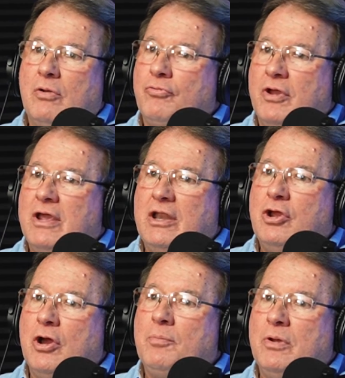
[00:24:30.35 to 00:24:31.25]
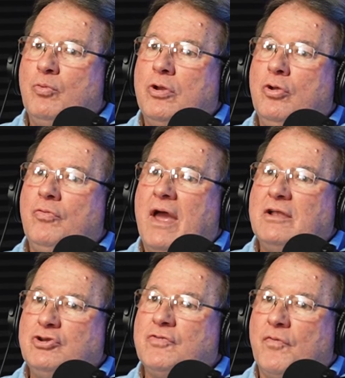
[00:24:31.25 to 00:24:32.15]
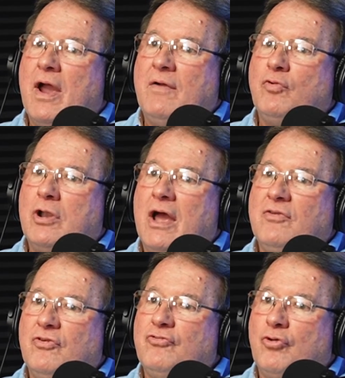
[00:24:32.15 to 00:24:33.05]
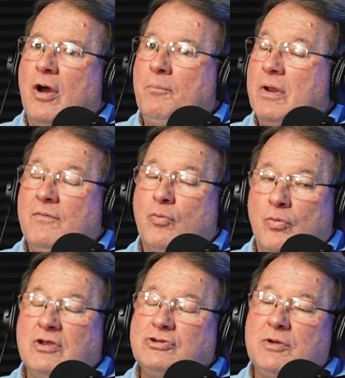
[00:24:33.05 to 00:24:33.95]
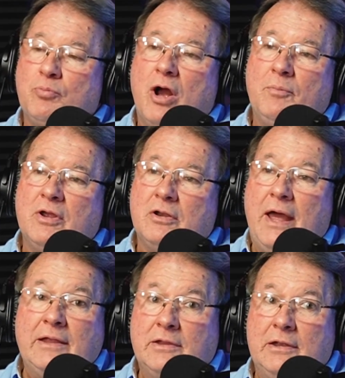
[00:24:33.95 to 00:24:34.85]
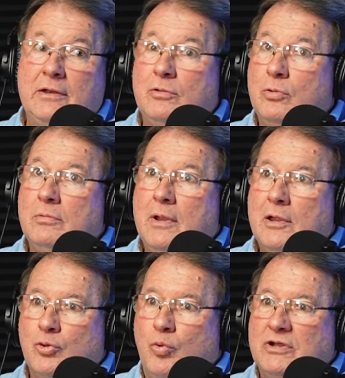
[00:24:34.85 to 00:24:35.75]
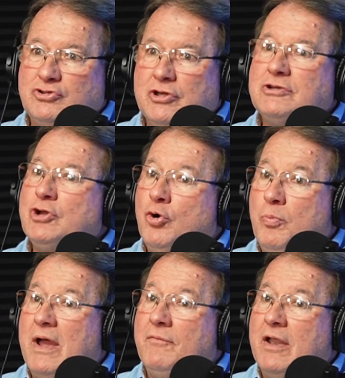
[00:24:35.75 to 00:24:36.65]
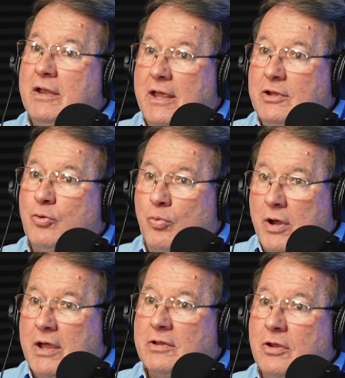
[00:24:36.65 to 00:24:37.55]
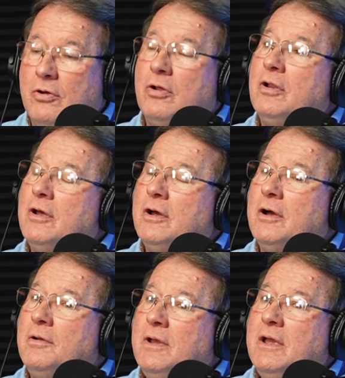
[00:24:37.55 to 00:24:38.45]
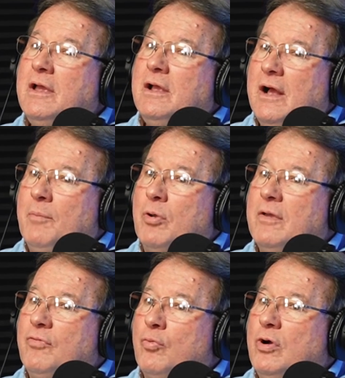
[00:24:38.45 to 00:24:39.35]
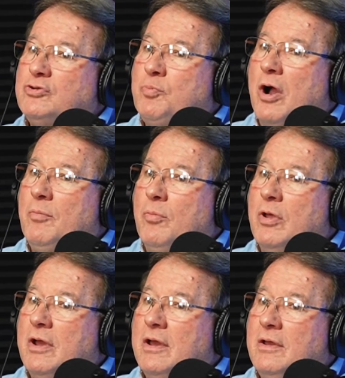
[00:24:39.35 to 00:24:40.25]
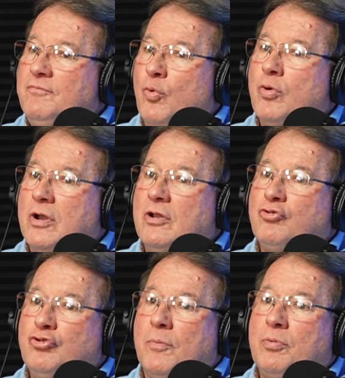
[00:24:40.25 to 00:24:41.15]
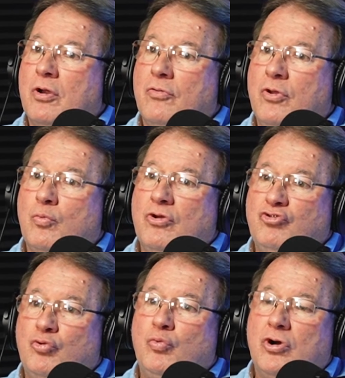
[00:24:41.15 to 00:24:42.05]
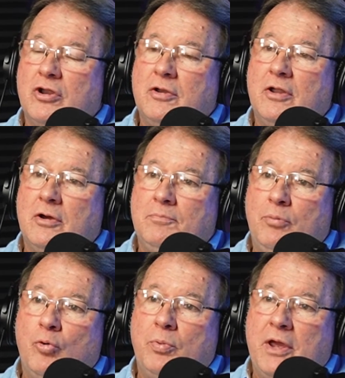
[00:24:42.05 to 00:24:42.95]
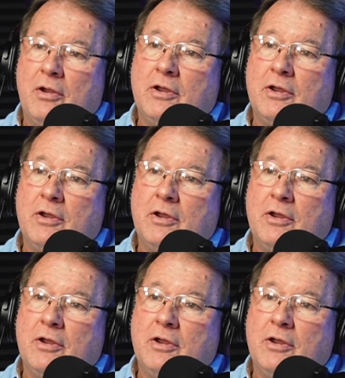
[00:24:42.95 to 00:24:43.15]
I don't think any company would do that just for advertising. So I believe originally probably in 1926, I hope I have that date correct. I believe there was probably a Ford dealership there, the original one in Pope County.